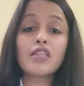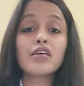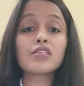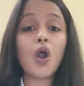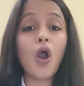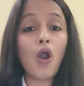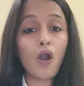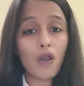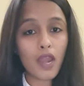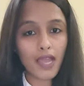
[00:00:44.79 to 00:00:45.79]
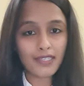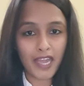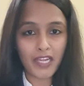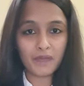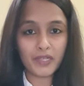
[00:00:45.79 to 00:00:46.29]
This all has
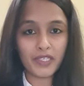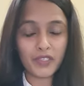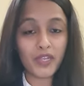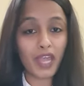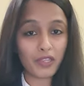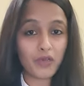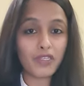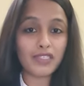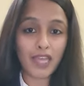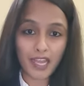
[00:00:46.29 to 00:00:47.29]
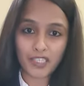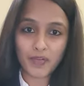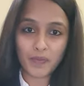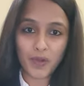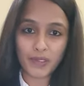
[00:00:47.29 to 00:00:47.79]
helped me to get through the
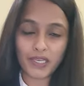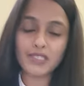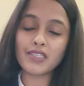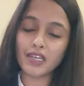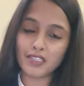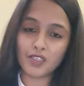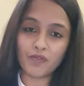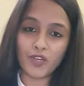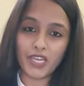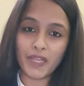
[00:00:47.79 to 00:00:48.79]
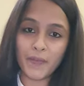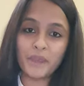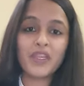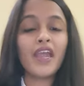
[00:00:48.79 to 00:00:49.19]
selection process successfully.